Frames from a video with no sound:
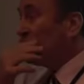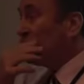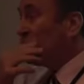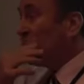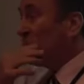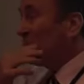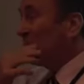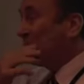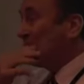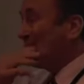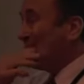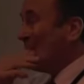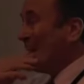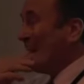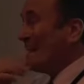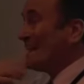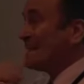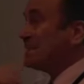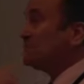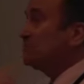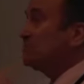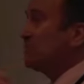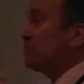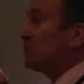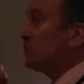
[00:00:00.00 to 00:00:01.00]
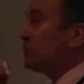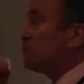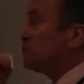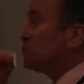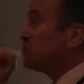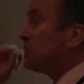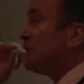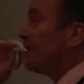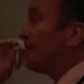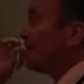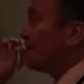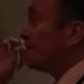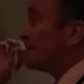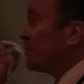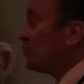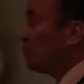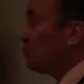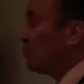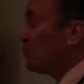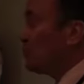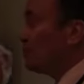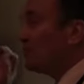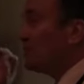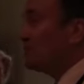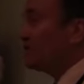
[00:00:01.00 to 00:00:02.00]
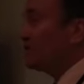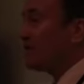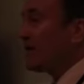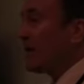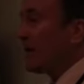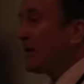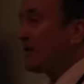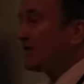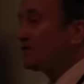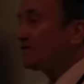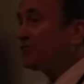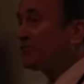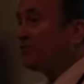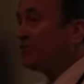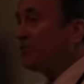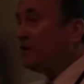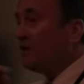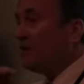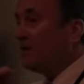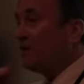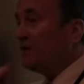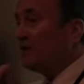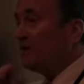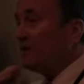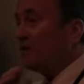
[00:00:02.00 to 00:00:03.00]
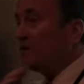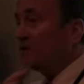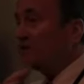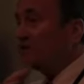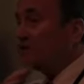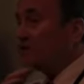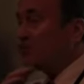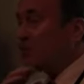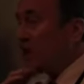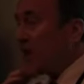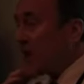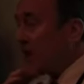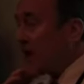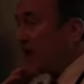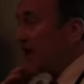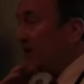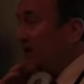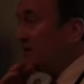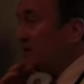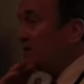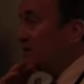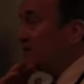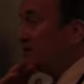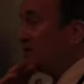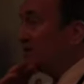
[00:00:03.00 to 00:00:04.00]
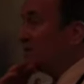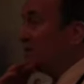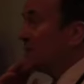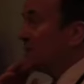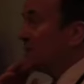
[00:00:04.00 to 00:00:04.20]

We worked it out because the word is out. We trial,